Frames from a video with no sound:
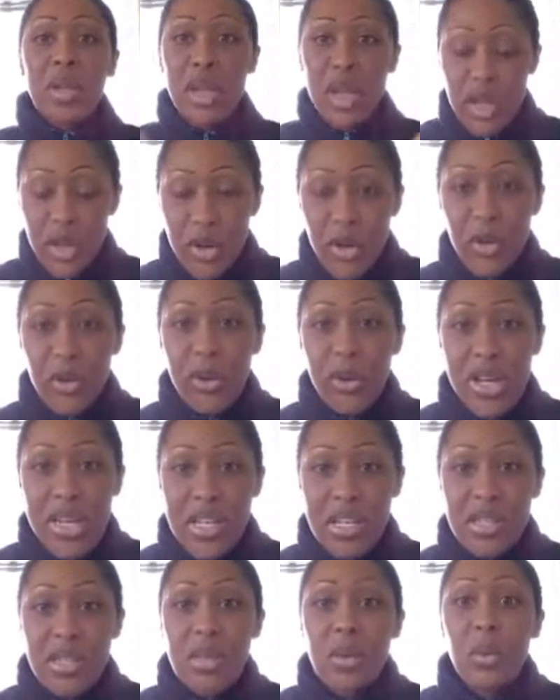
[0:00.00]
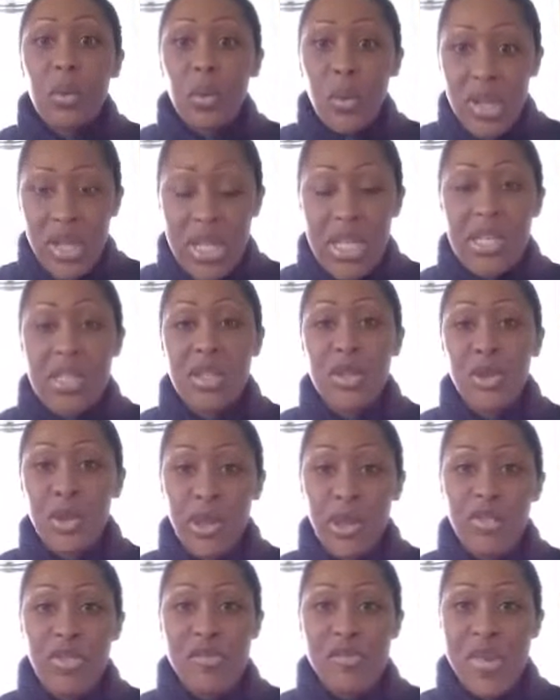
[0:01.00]
increase what he's
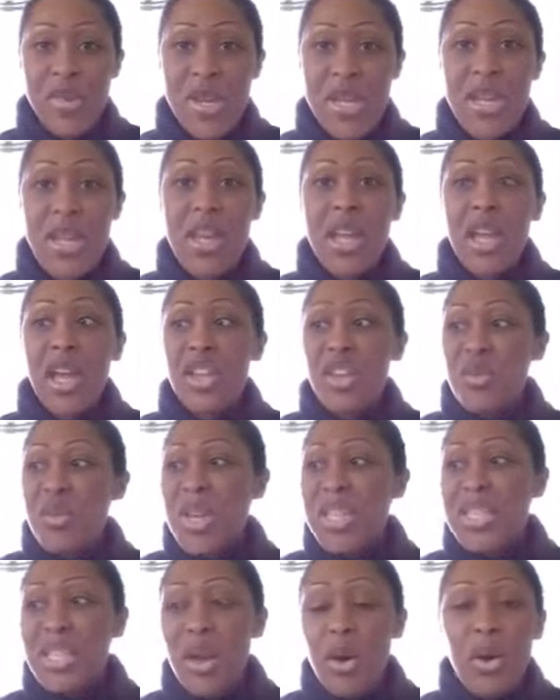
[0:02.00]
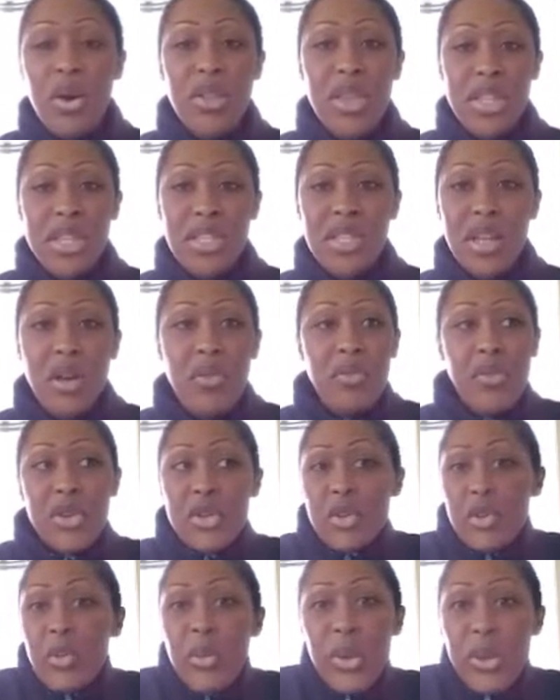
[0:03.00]
doing for me. And you may say, oh, that's
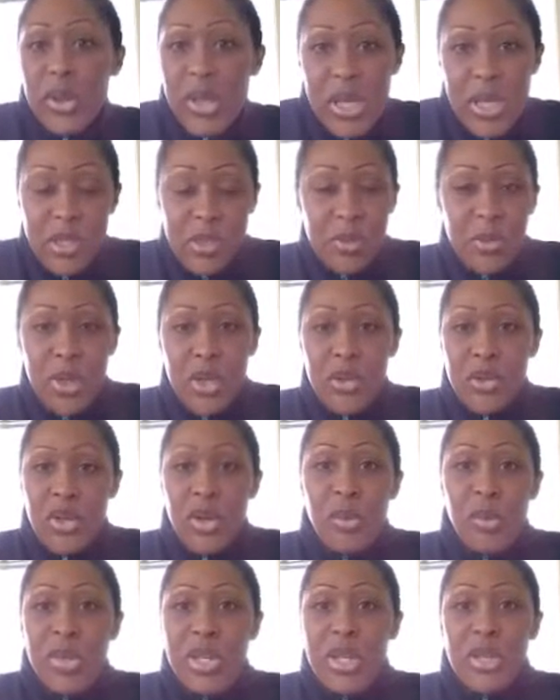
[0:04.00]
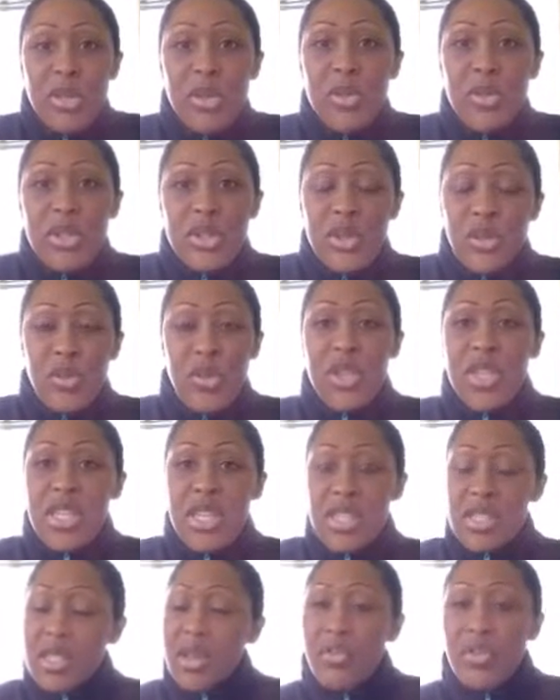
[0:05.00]
selfish. Well, he's the one who told me to do it. So if you
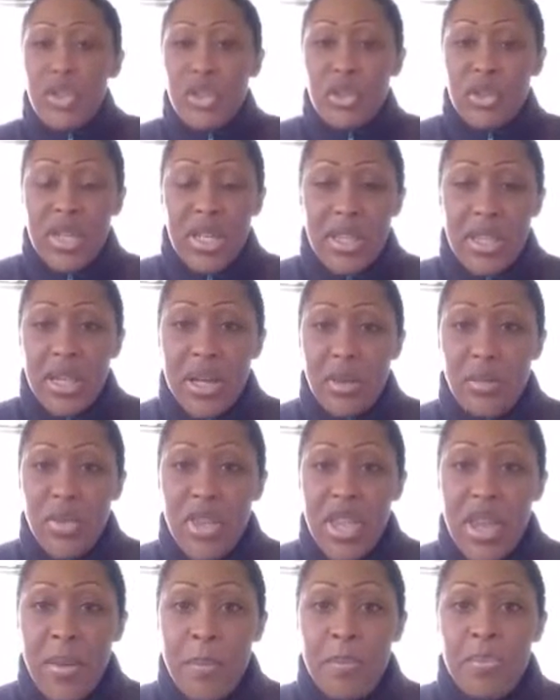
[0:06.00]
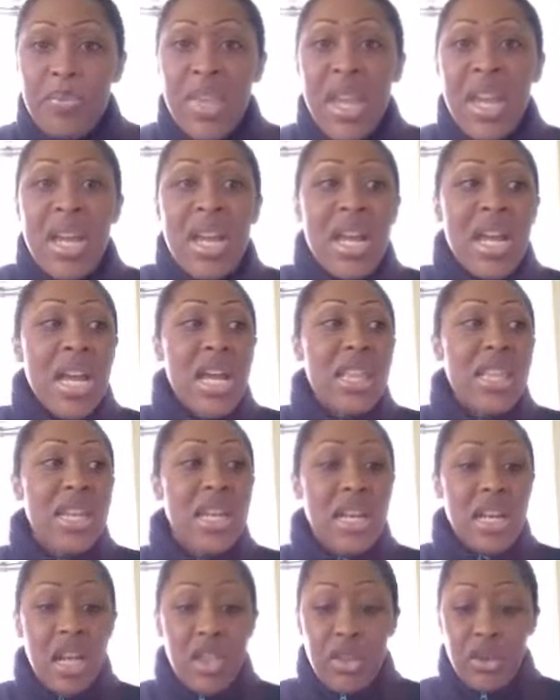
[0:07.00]
think that's selfish, you take that up with him. And
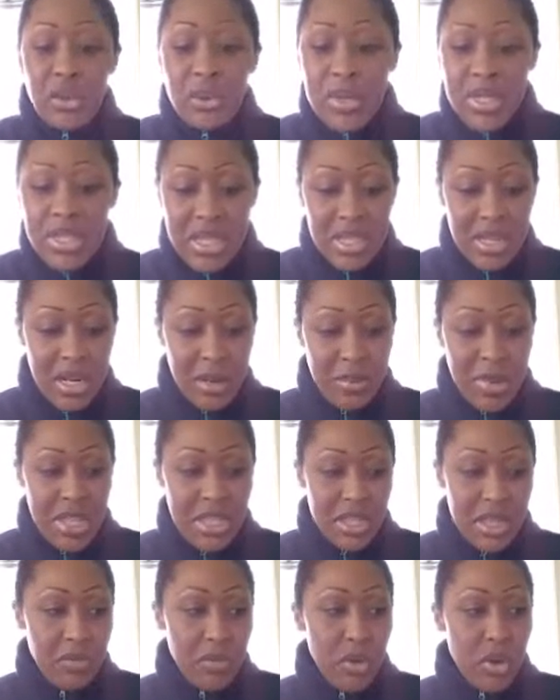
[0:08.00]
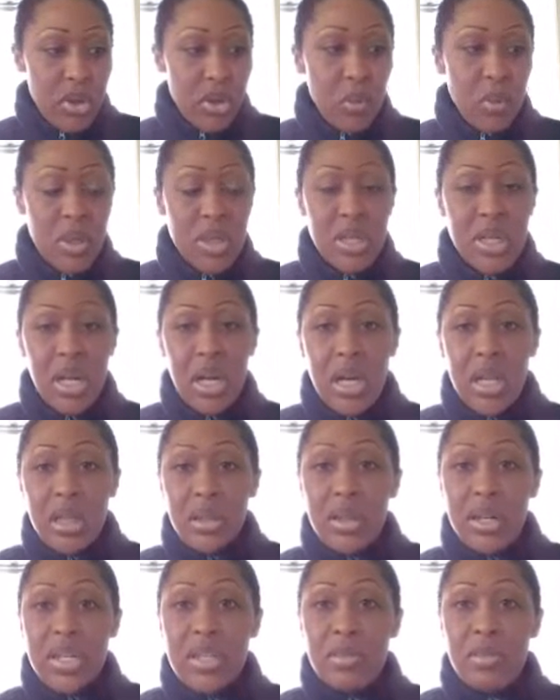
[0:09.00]
then another reason that I'm asking for the
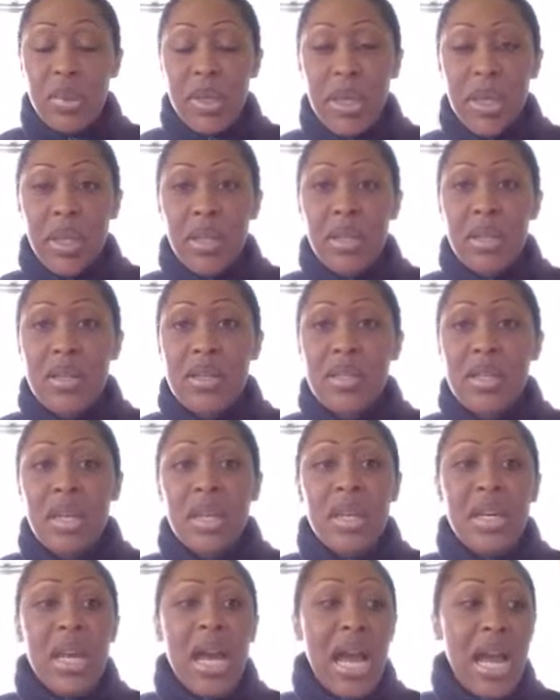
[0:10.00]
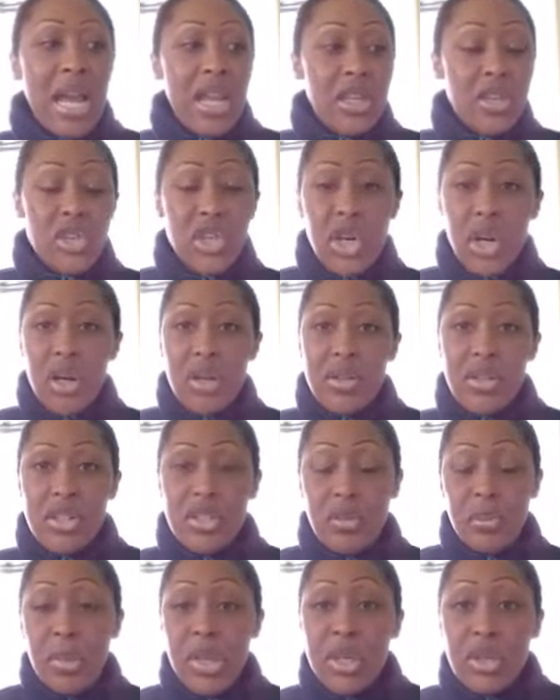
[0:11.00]
$1 is because I charge
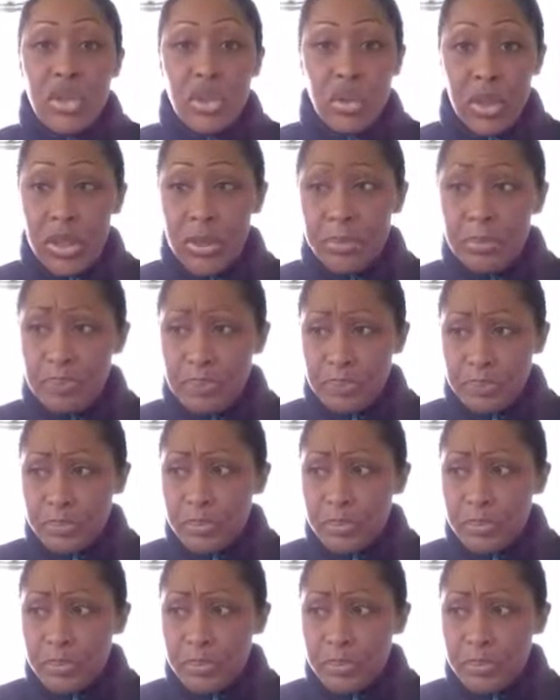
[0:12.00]
as a mentor